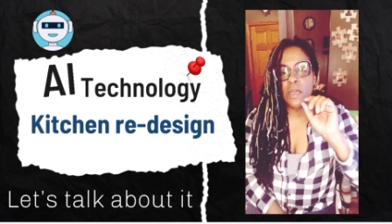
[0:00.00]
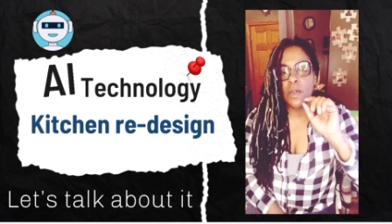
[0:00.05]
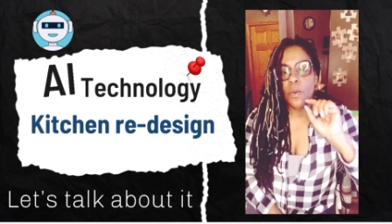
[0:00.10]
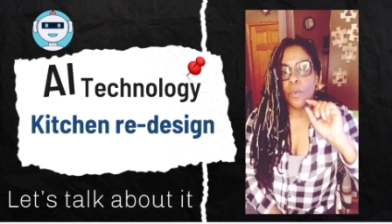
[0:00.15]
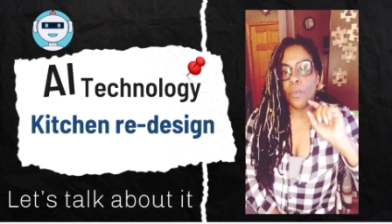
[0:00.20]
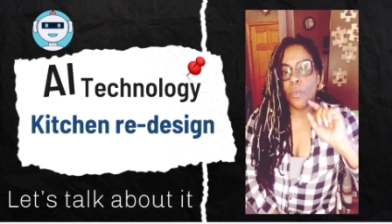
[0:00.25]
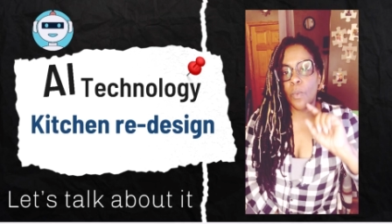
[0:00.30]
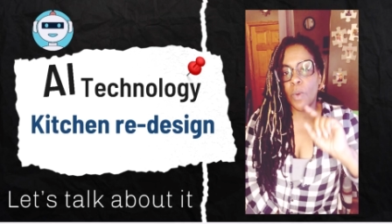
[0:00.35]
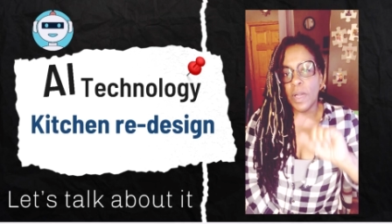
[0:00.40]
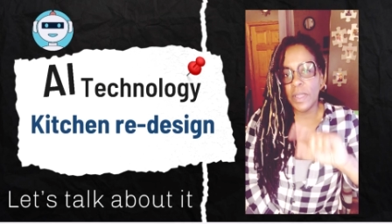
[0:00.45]

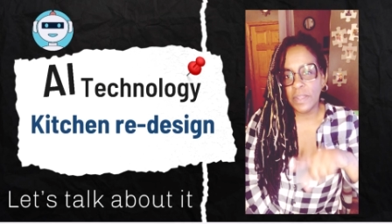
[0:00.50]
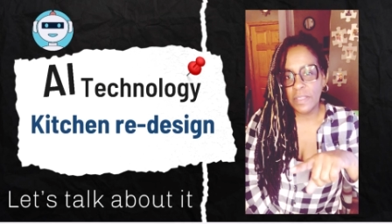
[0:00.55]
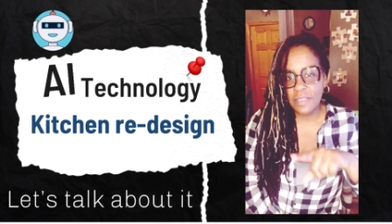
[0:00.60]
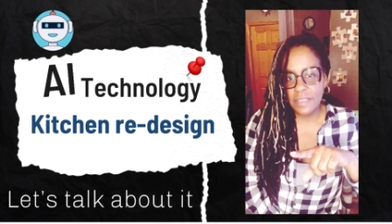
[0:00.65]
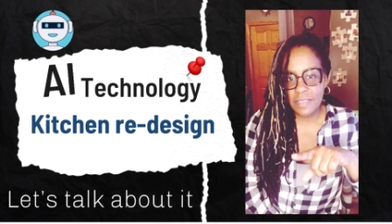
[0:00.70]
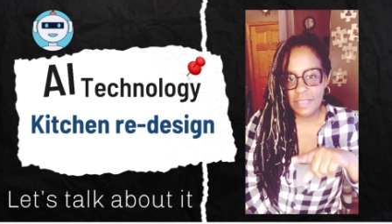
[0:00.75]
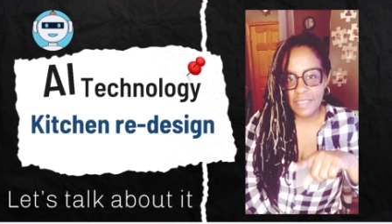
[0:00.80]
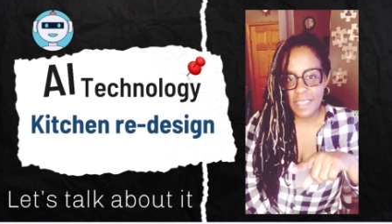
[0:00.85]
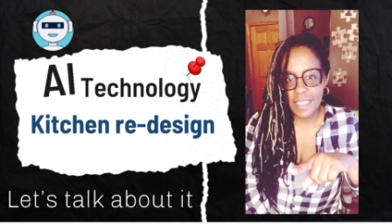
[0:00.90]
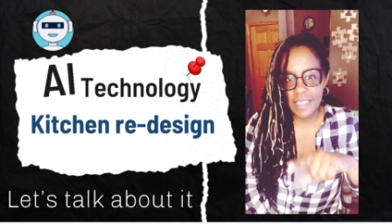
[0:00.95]
One of the
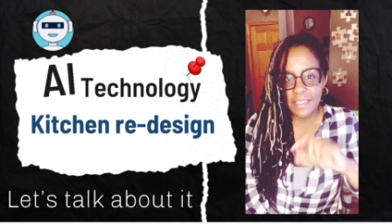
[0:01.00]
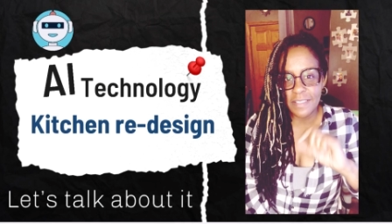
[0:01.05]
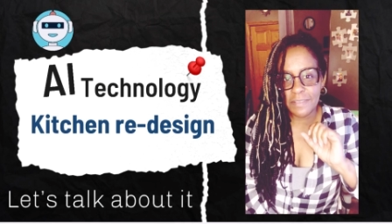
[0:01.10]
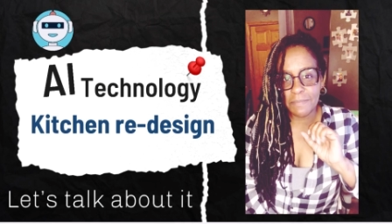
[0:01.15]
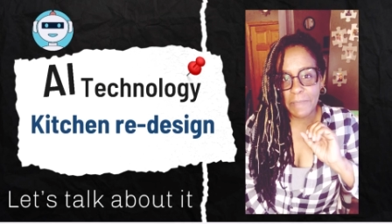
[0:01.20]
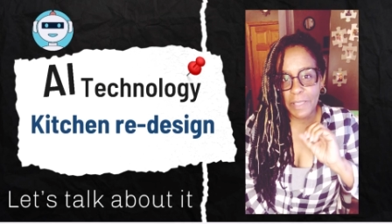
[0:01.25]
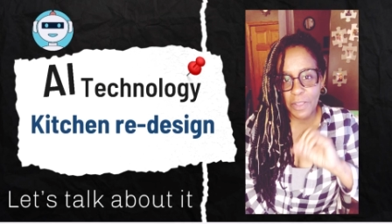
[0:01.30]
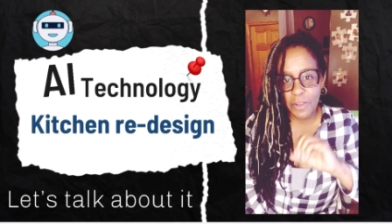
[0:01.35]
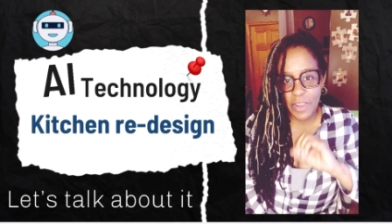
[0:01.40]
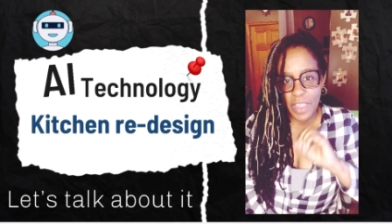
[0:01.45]
things
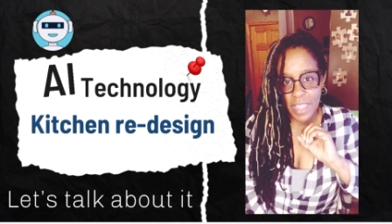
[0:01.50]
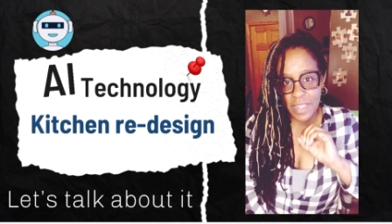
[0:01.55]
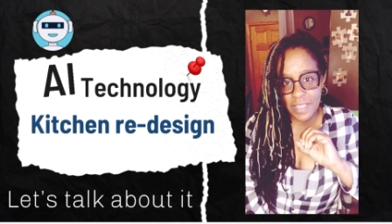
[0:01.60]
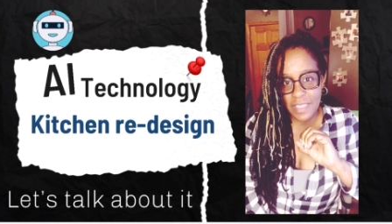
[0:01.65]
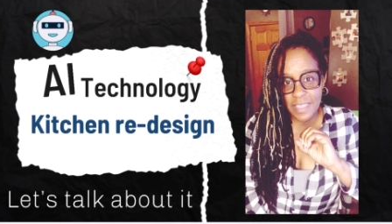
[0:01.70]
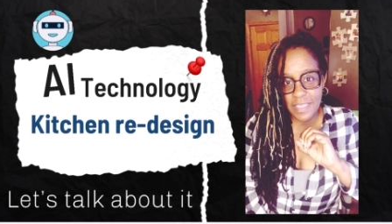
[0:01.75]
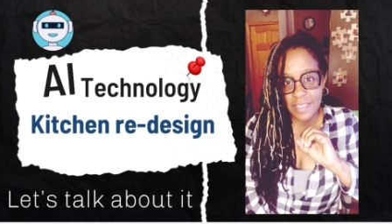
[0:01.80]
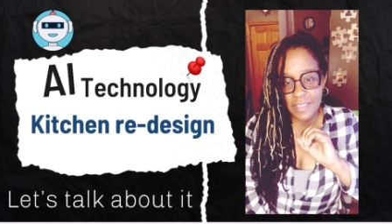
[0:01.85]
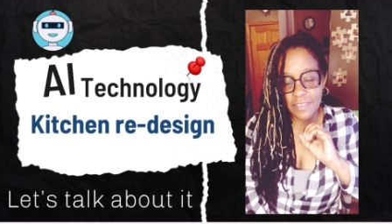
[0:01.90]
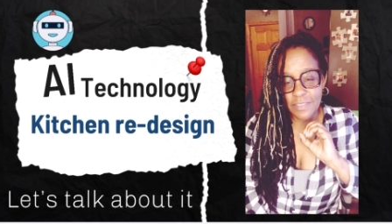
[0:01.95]
my
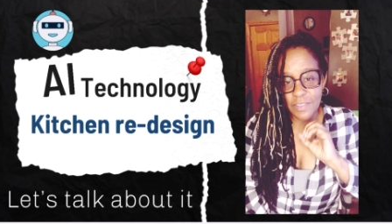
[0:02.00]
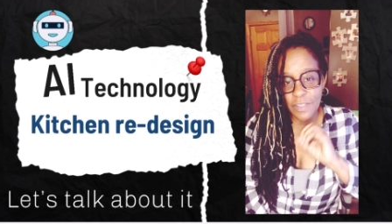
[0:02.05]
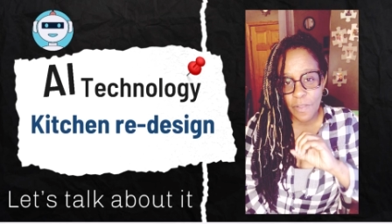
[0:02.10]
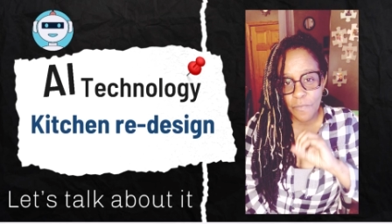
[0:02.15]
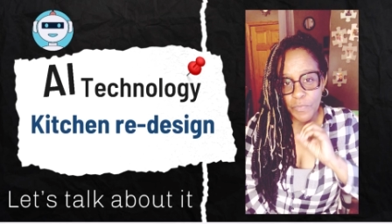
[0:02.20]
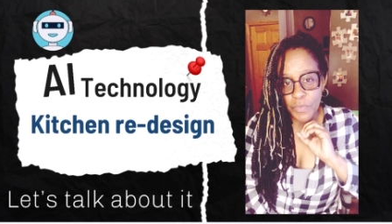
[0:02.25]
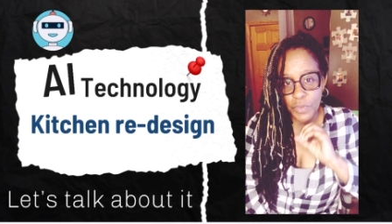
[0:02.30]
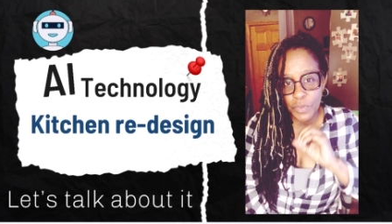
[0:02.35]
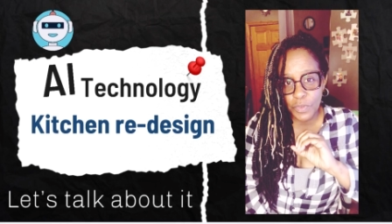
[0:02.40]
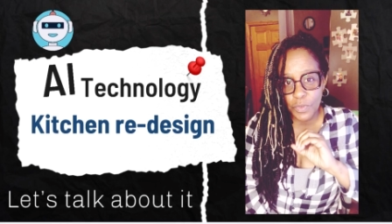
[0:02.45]
grandkids
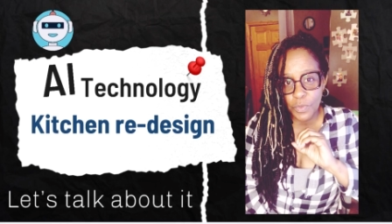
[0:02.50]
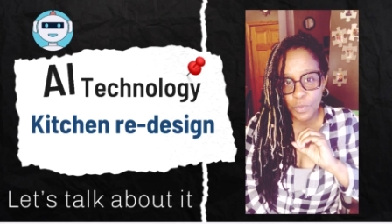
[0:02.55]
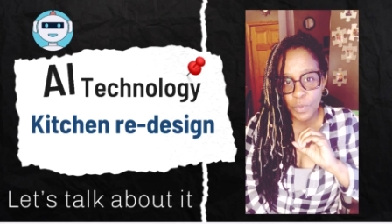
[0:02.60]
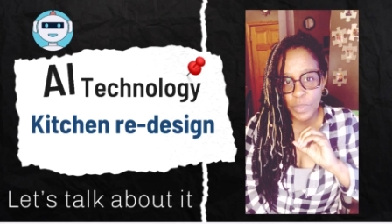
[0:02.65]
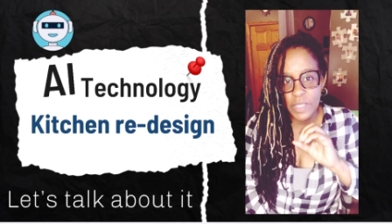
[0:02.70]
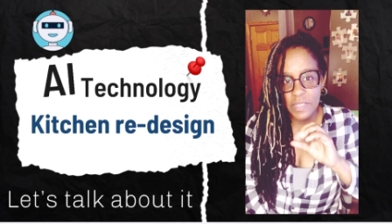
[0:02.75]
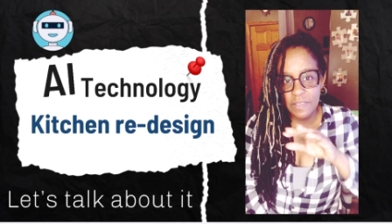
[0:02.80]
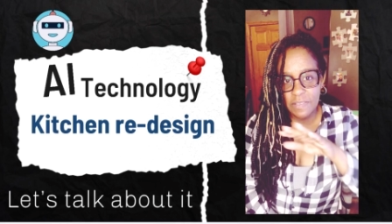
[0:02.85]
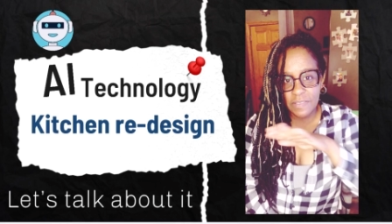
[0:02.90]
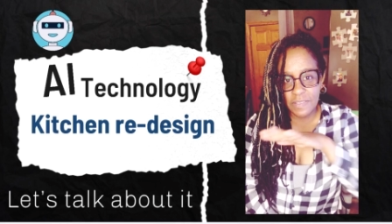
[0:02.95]
love to do
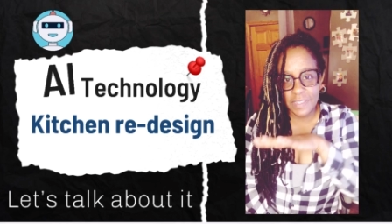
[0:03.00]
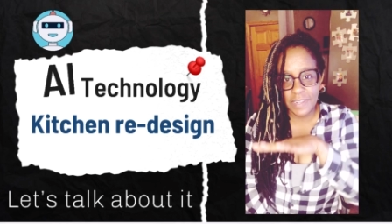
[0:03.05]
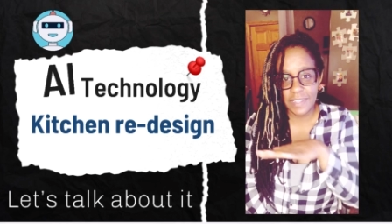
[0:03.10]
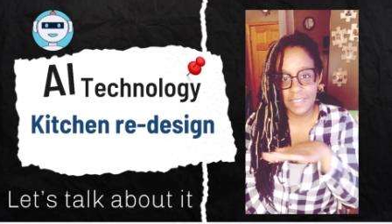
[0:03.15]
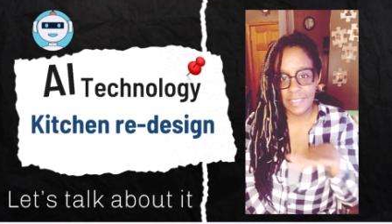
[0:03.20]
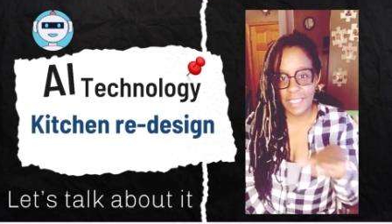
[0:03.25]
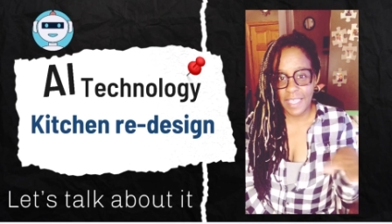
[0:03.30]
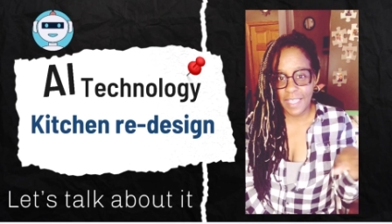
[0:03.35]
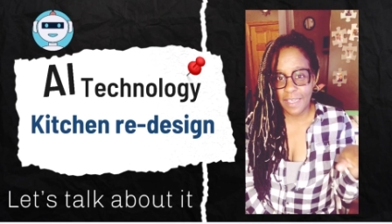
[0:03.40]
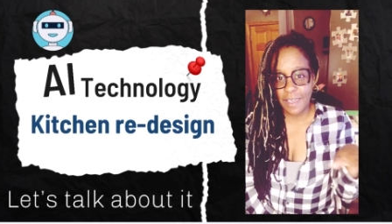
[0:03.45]
is sit at
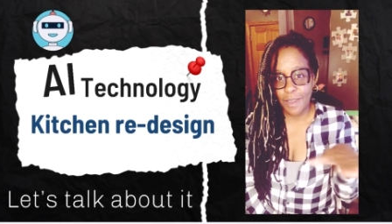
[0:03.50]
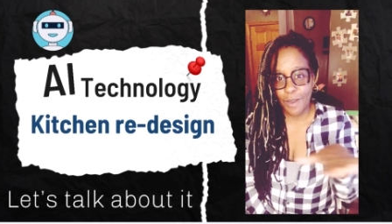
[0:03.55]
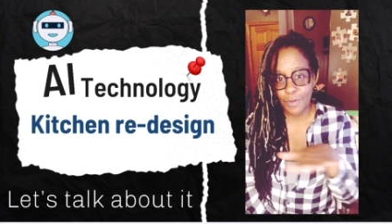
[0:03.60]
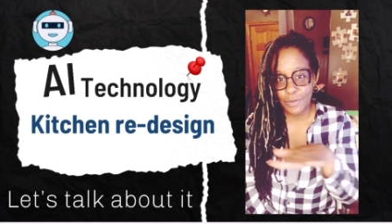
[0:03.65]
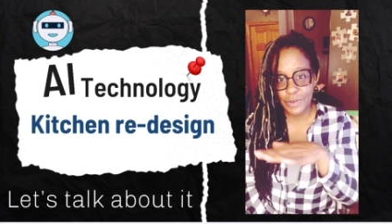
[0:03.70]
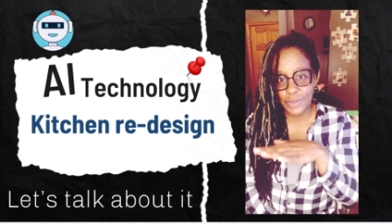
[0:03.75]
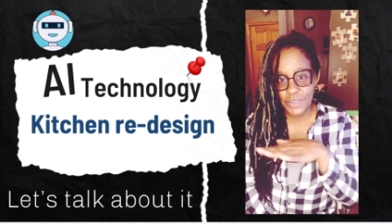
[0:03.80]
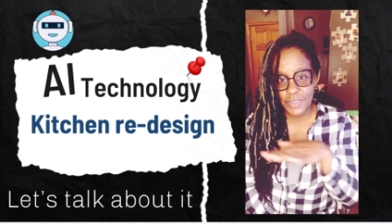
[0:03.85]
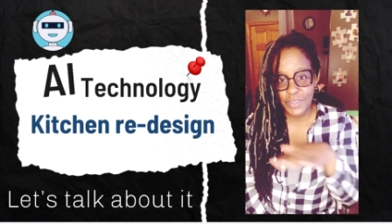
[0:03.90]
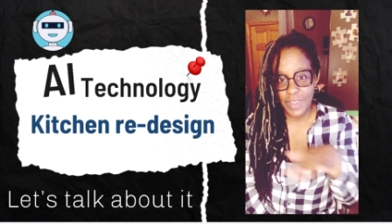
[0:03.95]
that
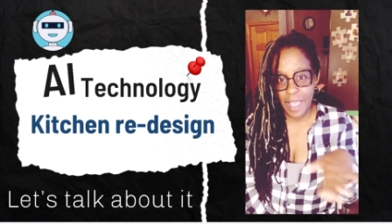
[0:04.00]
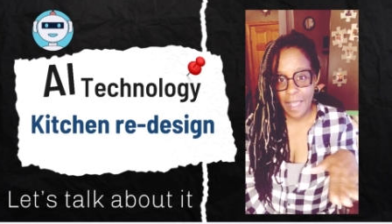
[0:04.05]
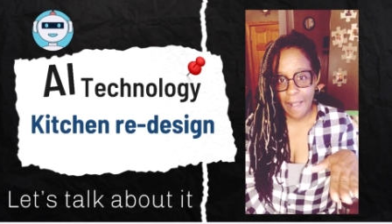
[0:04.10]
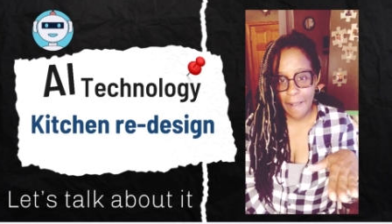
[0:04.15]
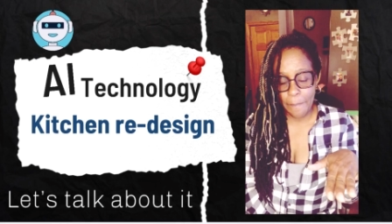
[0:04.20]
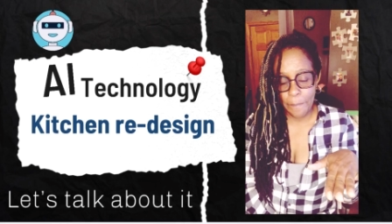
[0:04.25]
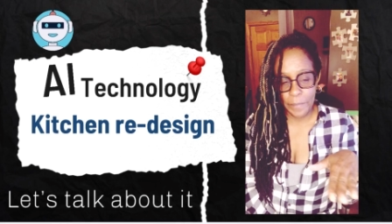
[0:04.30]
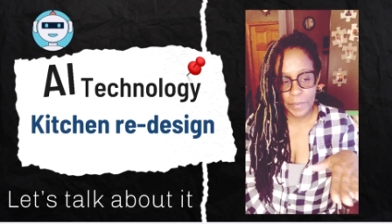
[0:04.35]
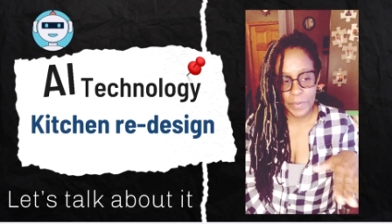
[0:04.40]
countertop